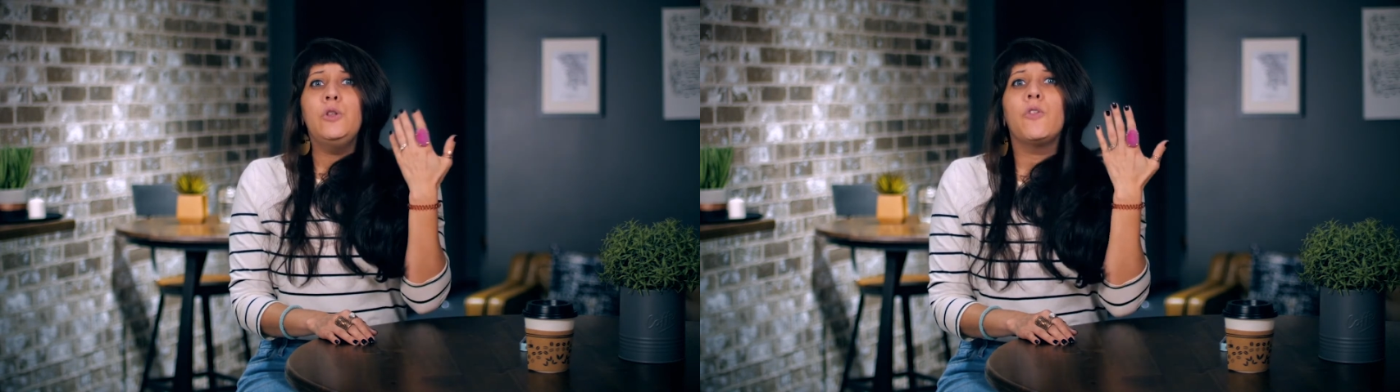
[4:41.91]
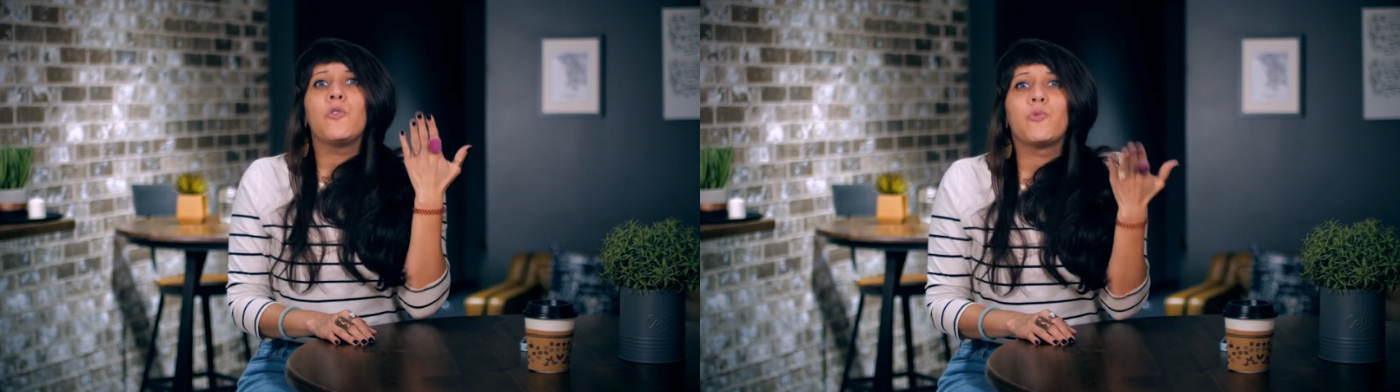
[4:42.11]
You
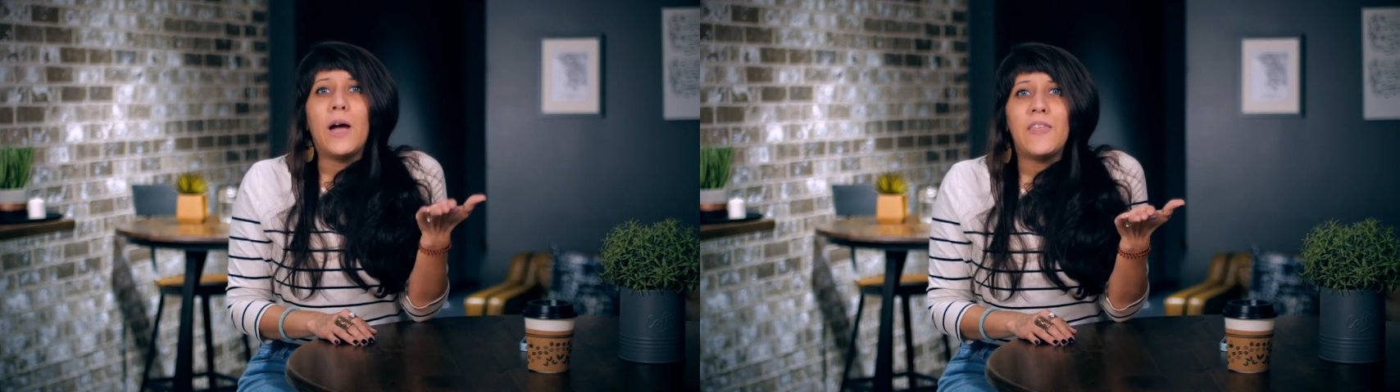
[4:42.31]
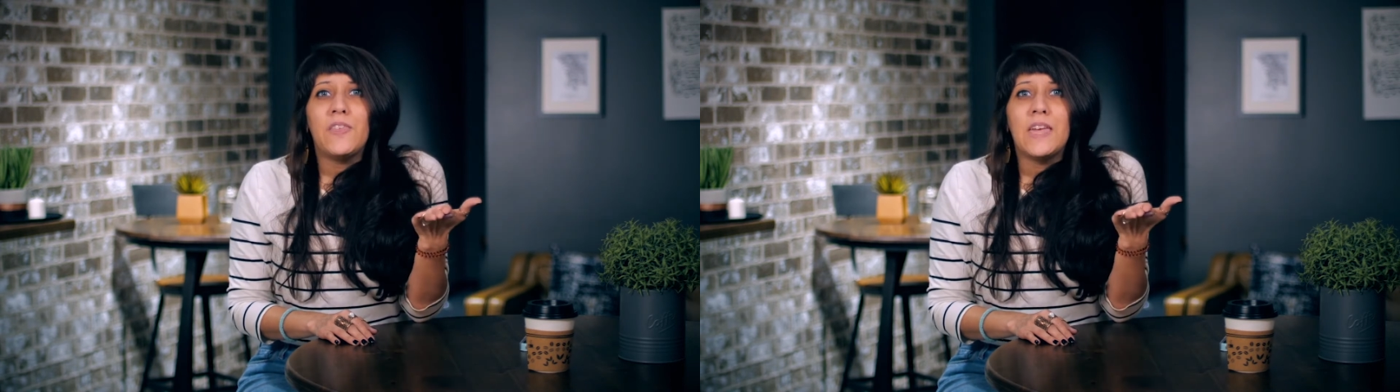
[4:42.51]
know the
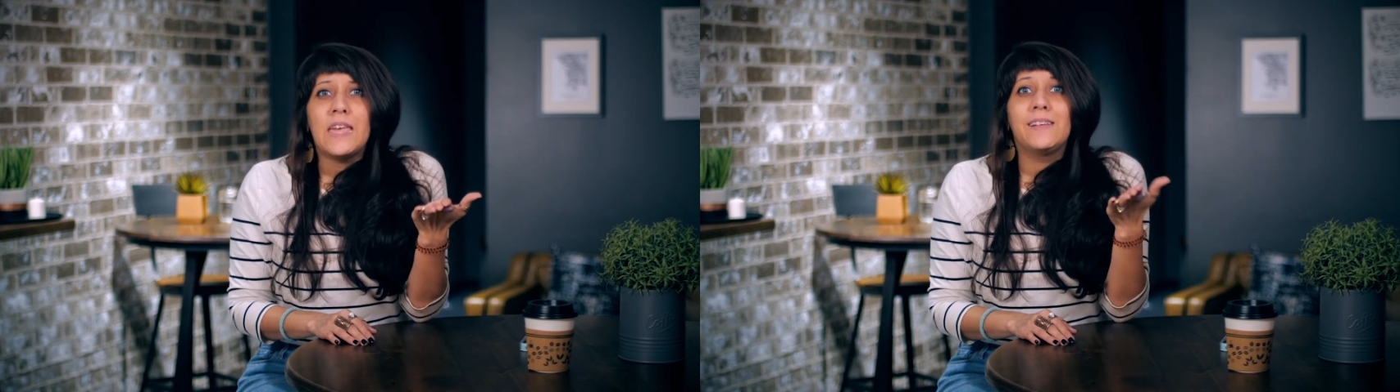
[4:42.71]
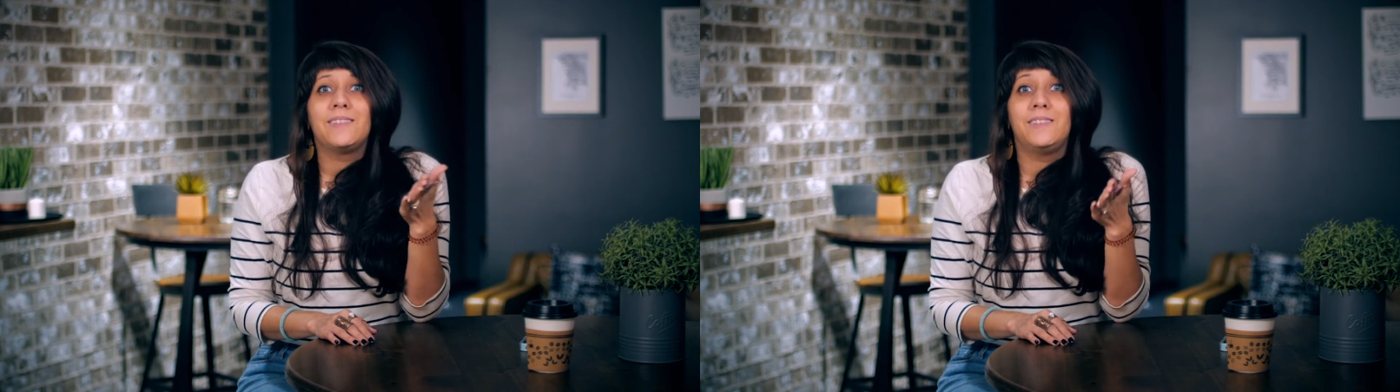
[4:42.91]
right
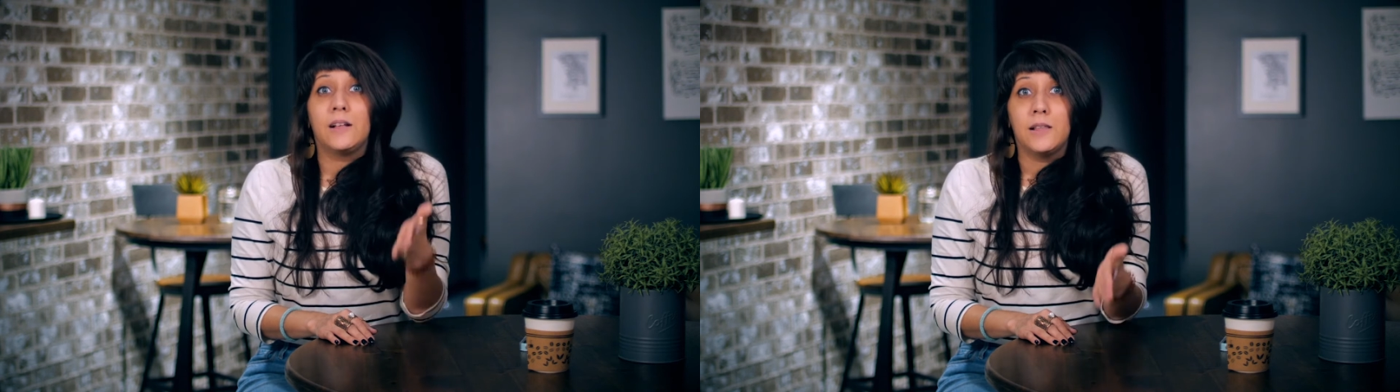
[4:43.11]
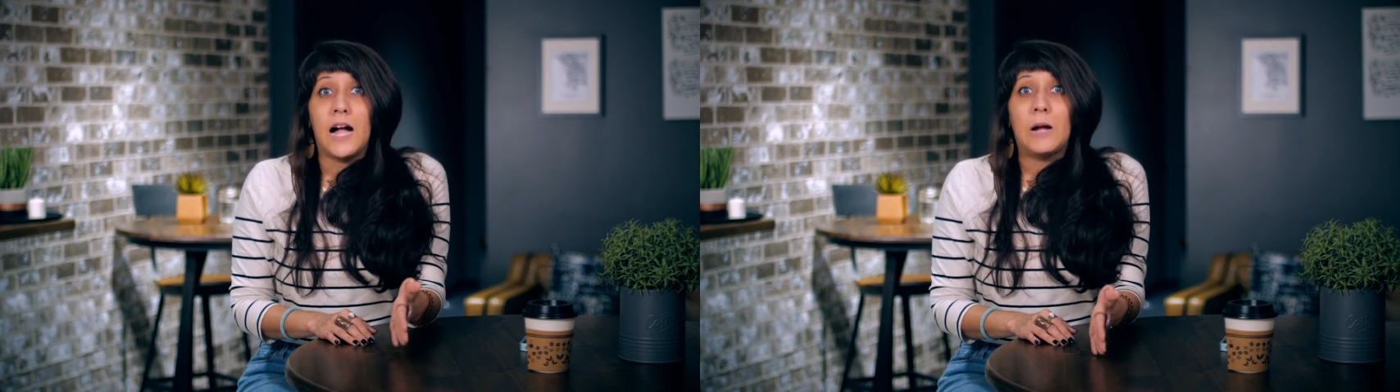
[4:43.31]
thing is to
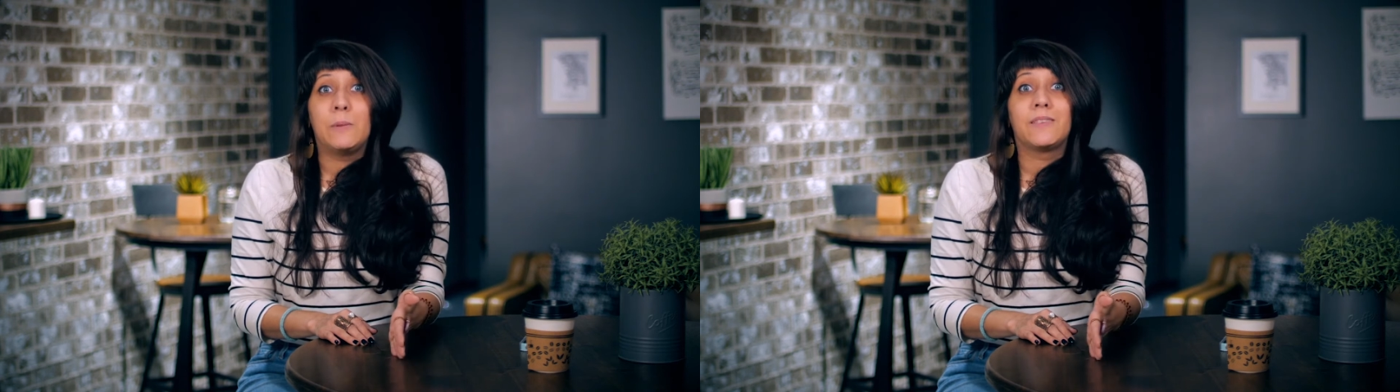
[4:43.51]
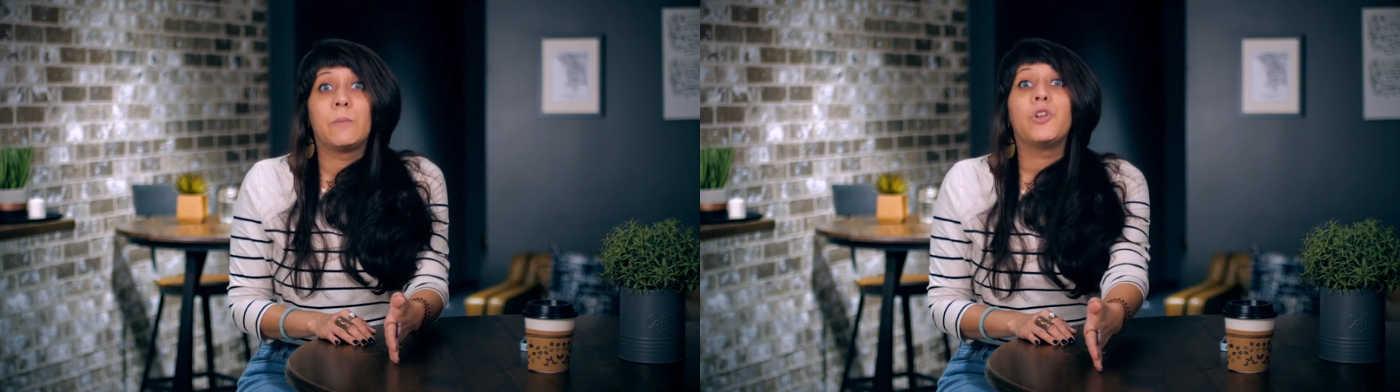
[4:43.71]
decline
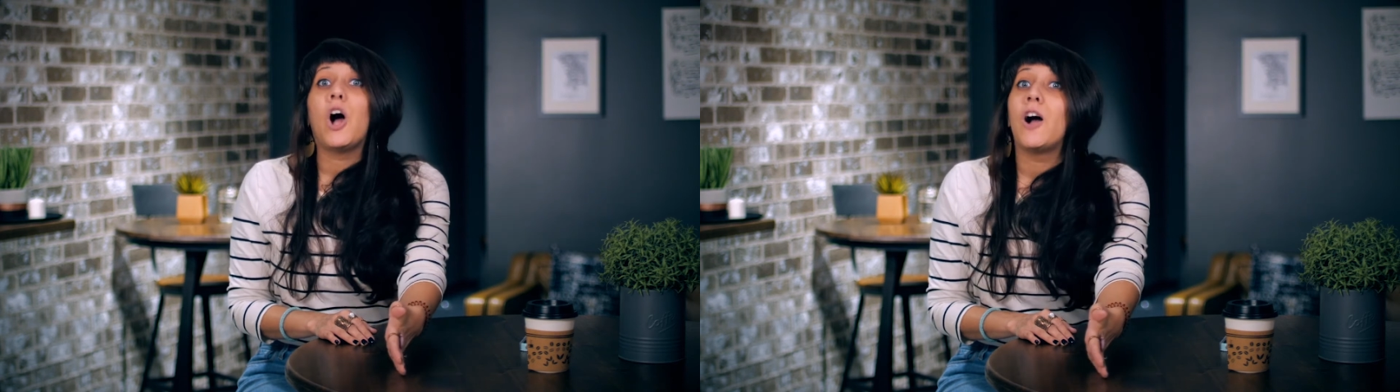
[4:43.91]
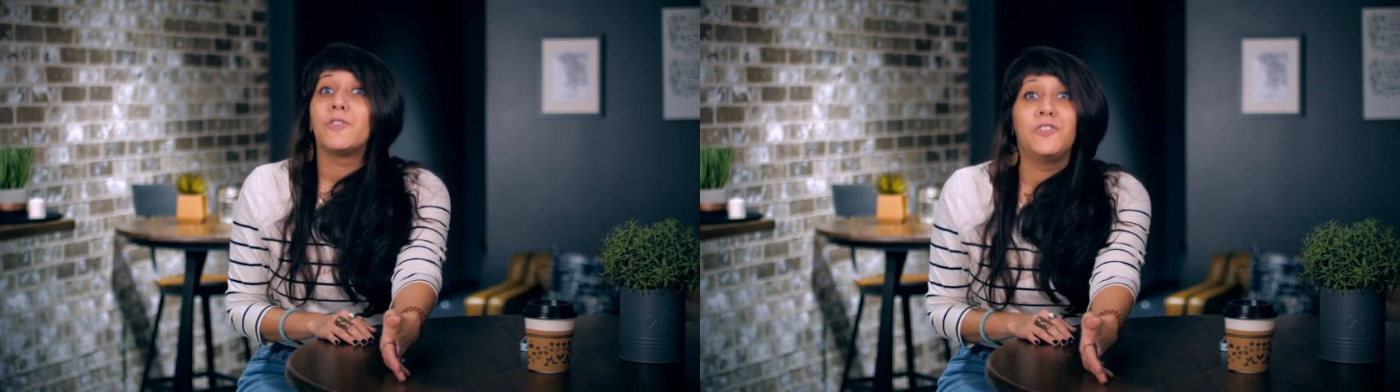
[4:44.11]
when someone
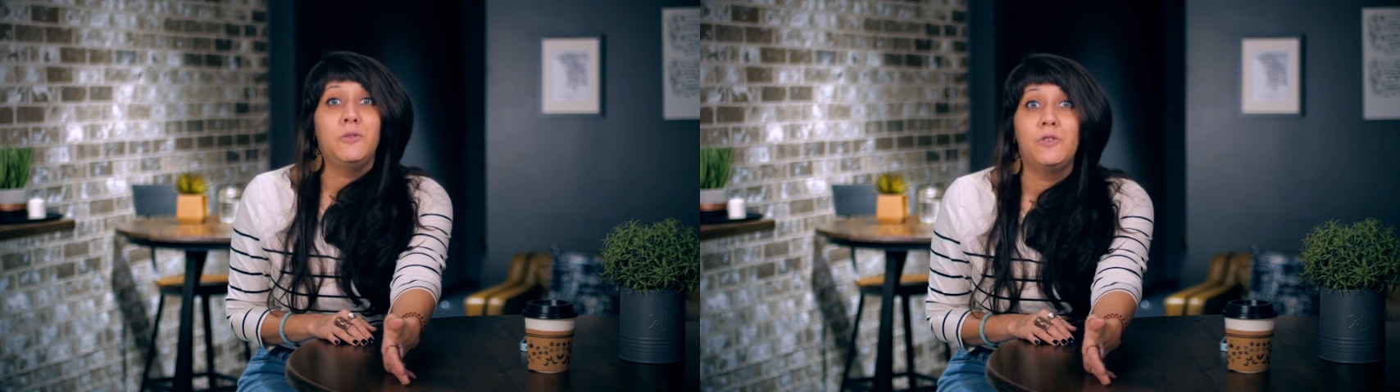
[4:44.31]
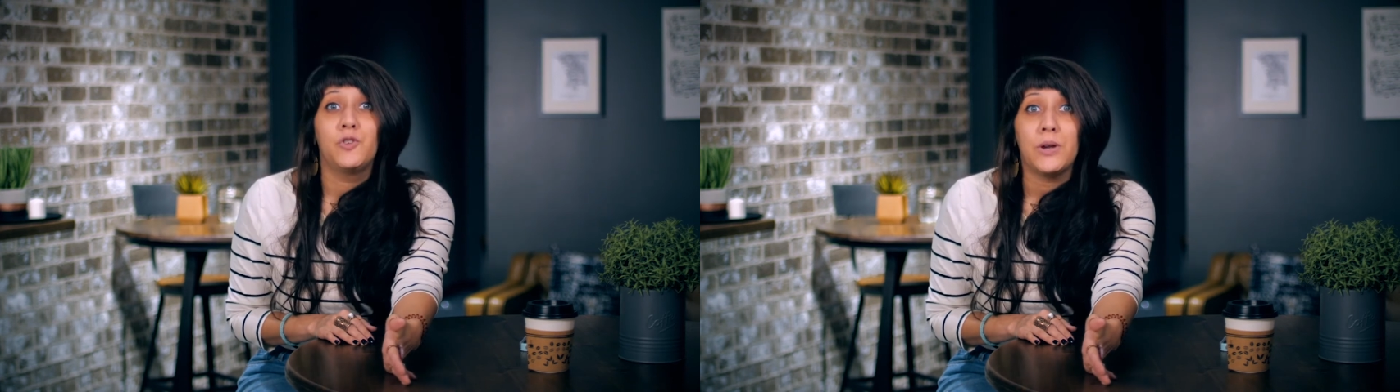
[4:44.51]
offers
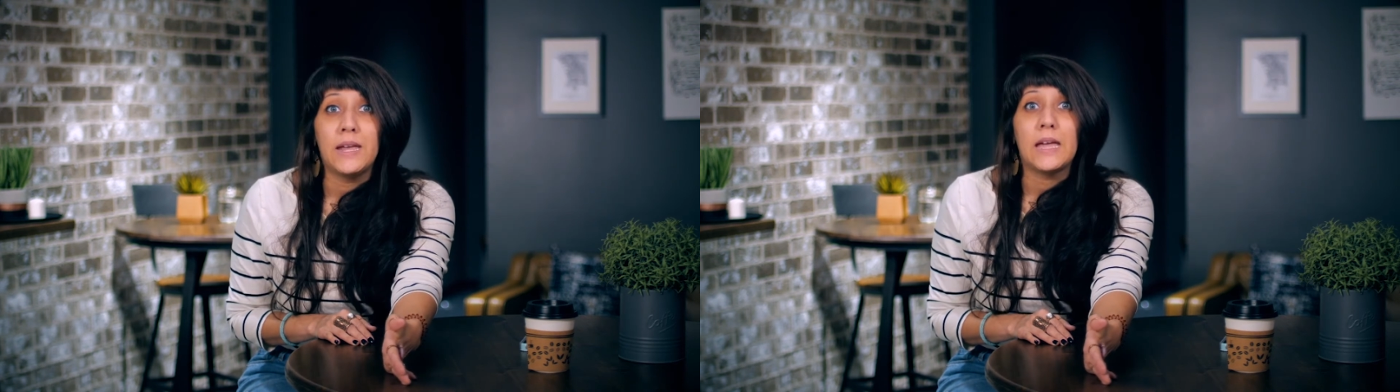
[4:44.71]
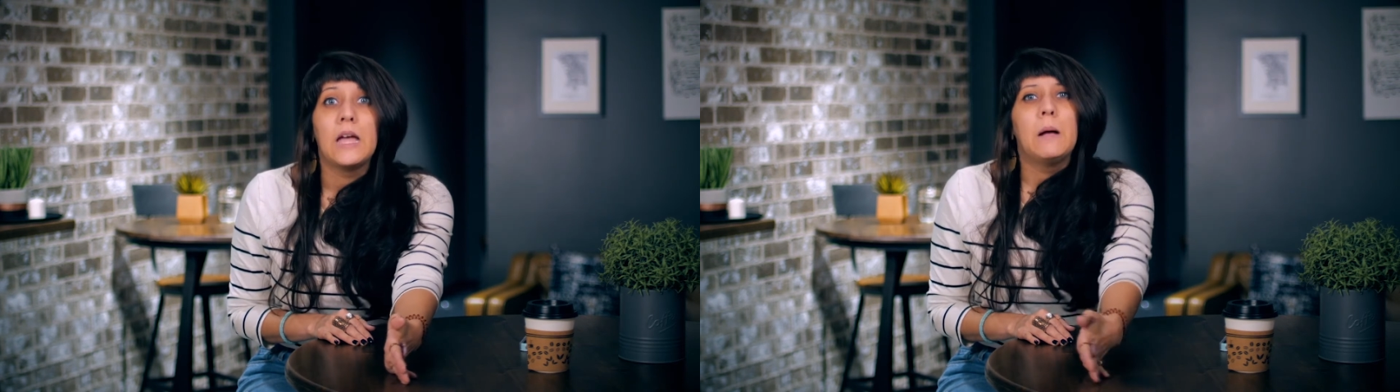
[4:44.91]
you a
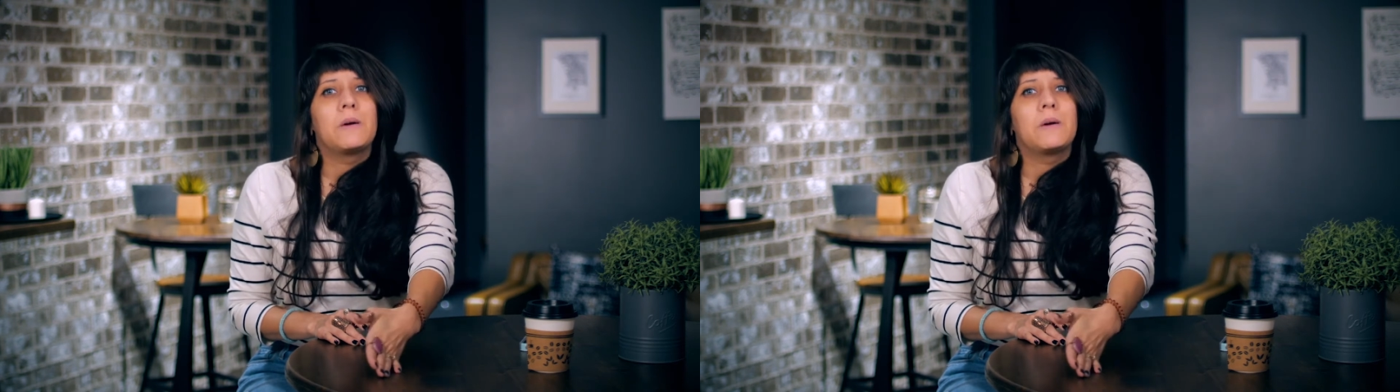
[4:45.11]
drink,